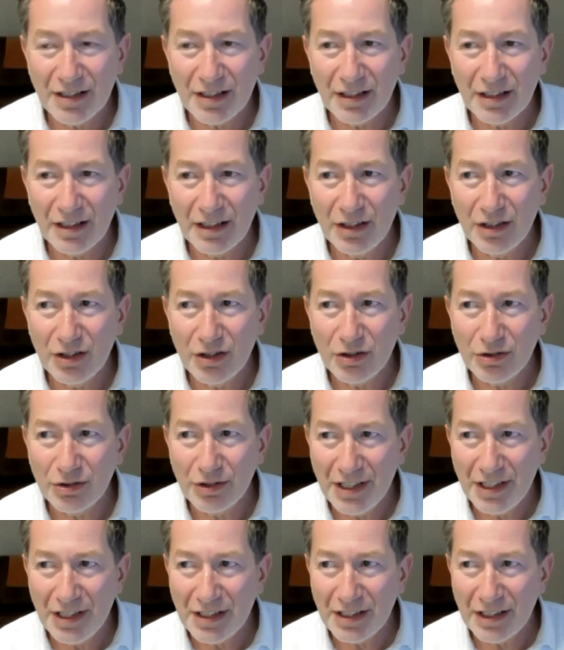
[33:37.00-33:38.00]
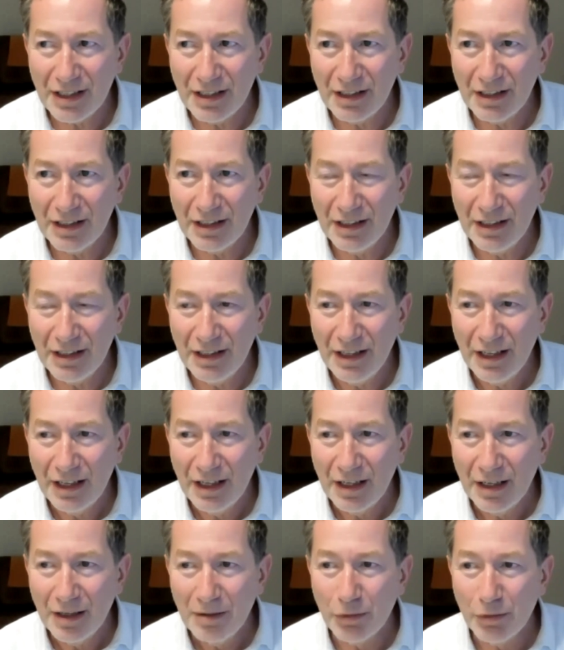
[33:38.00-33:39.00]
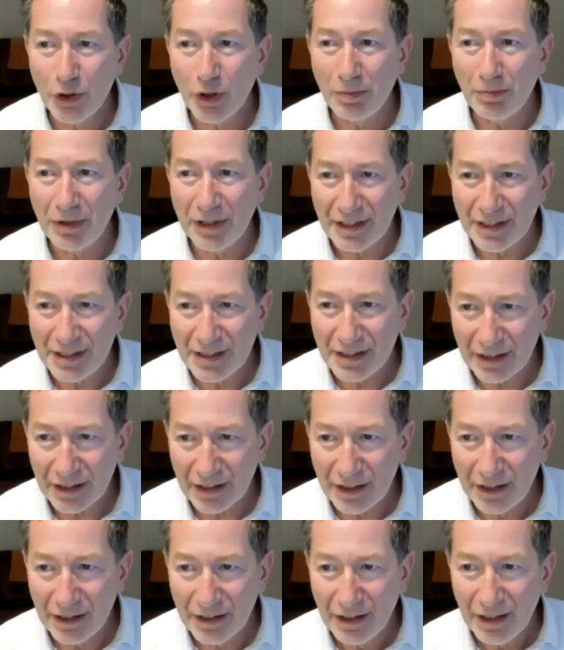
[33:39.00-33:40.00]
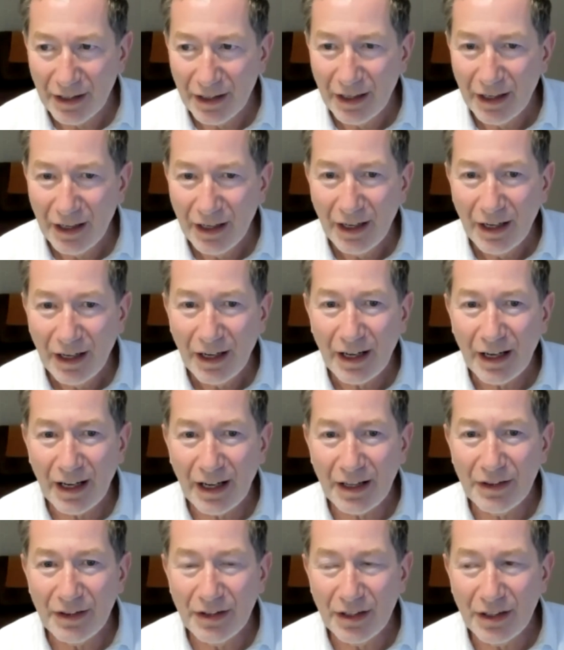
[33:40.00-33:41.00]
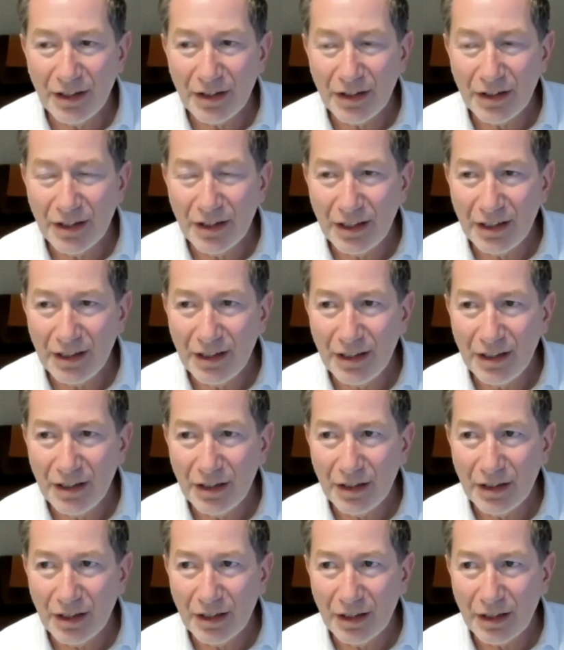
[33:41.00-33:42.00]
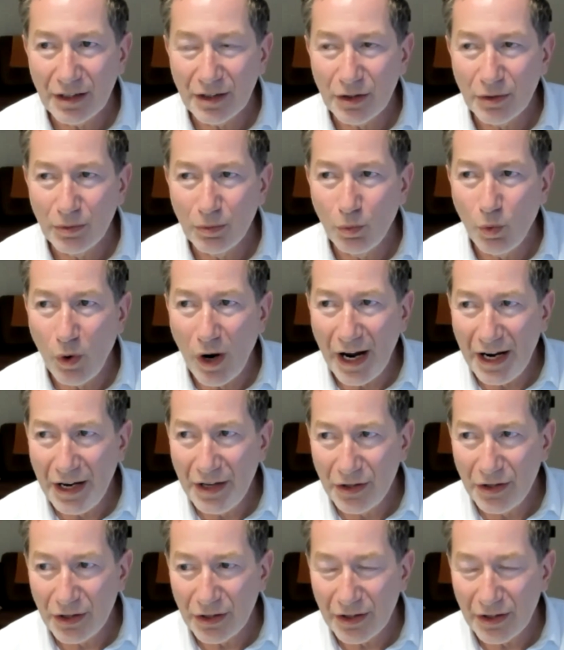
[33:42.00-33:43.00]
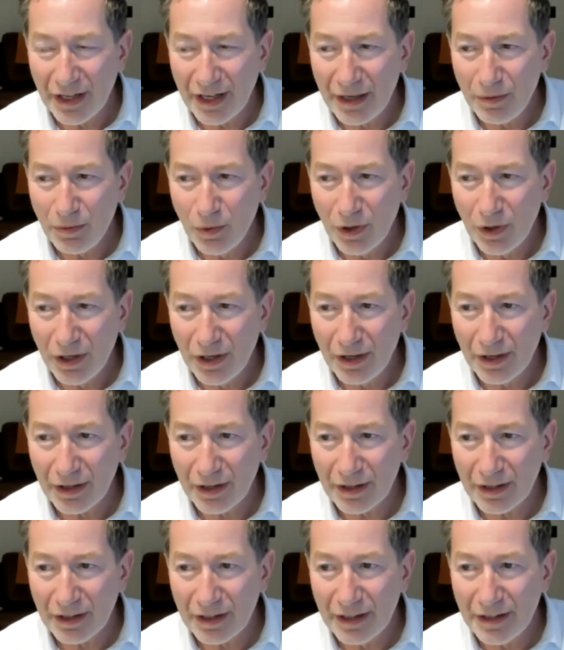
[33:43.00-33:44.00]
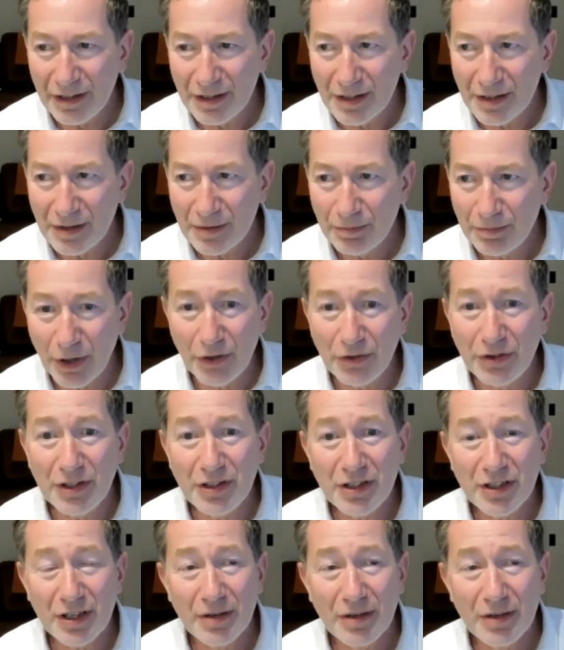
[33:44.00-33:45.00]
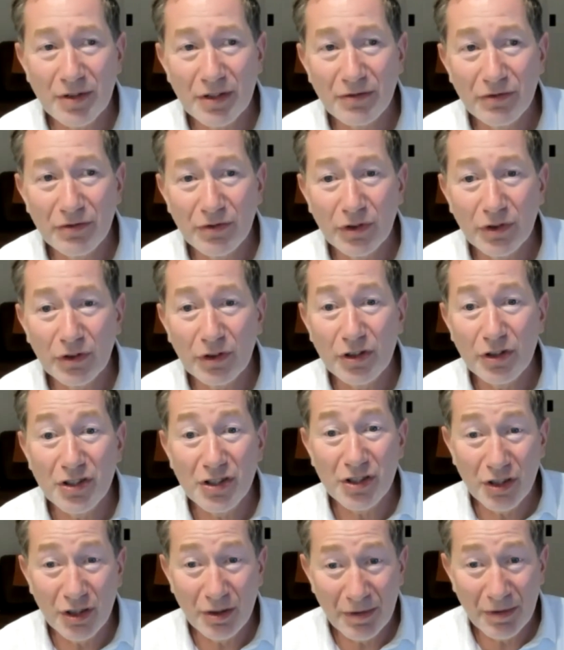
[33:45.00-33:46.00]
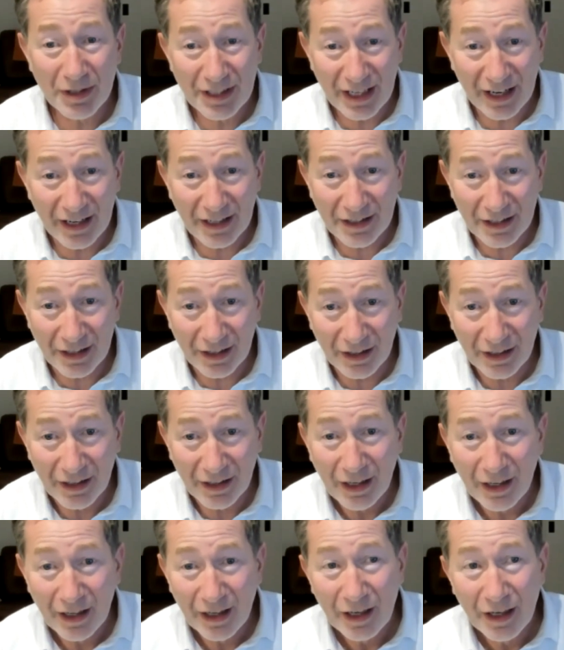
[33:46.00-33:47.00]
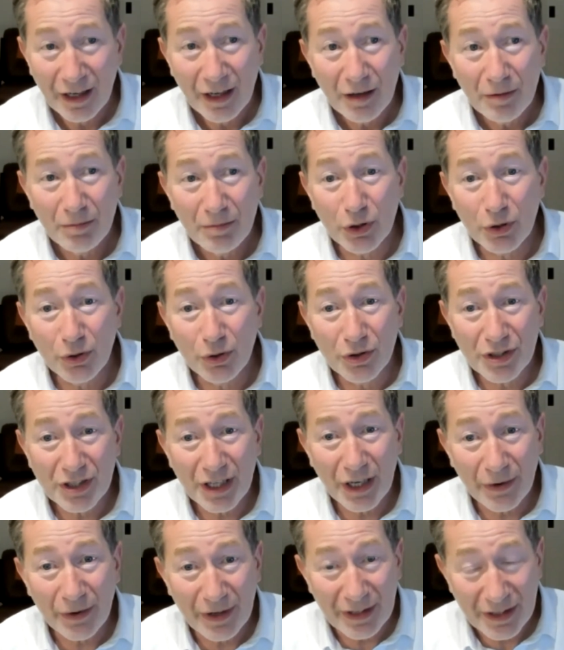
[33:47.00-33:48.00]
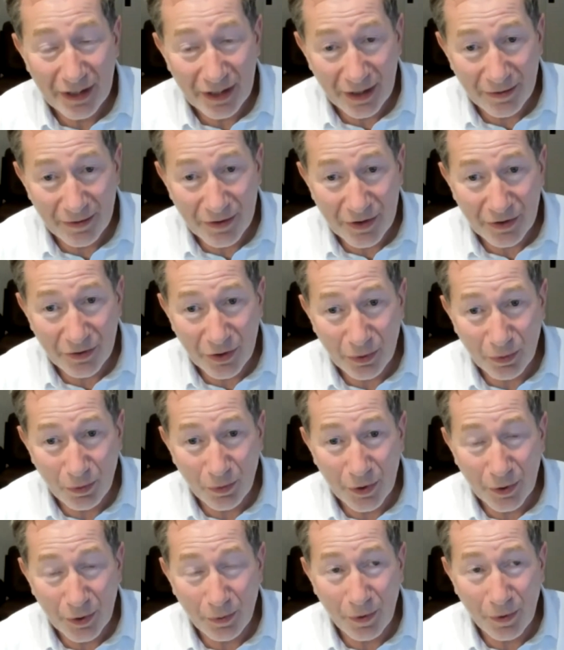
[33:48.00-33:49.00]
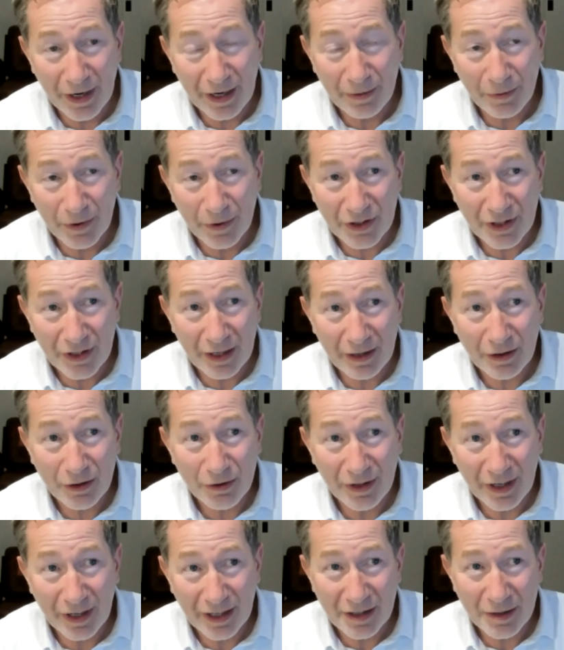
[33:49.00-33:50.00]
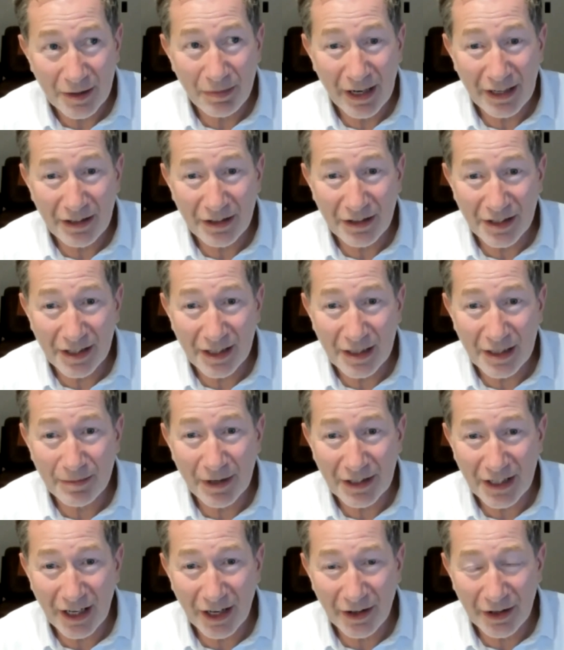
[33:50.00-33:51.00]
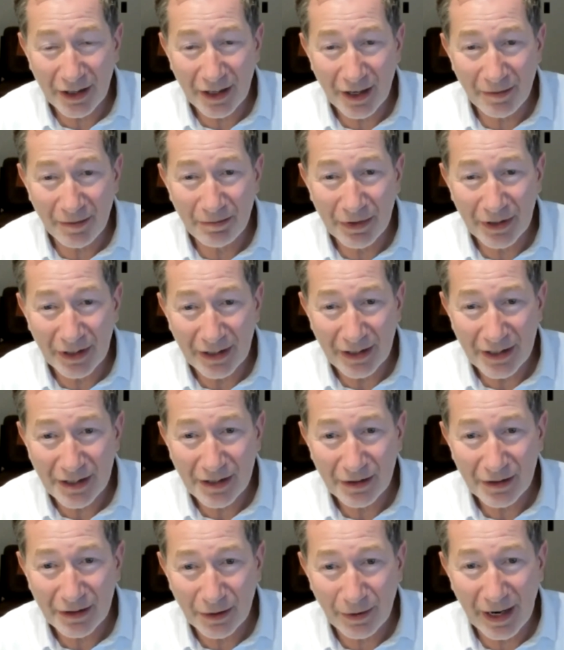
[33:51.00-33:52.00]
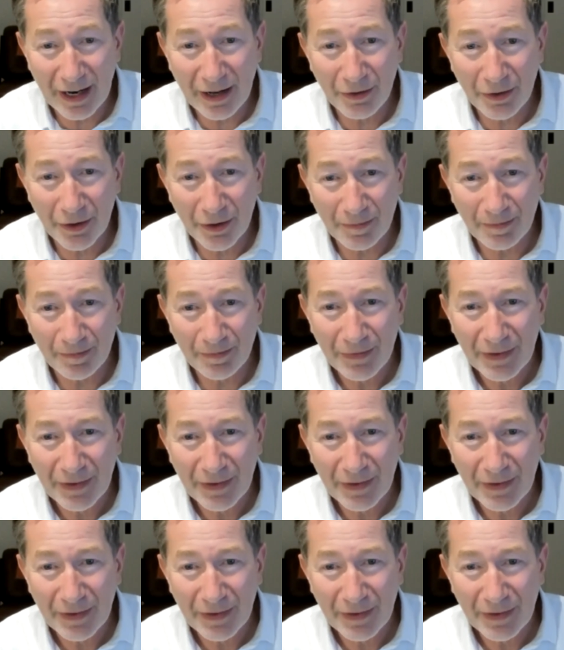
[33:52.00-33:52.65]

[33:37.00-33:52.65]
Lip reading: increasingly monopolistic, and that the way that they work is both in terms of consumer data, but also in terms of the way in which they create dependencies amongst other companies around them.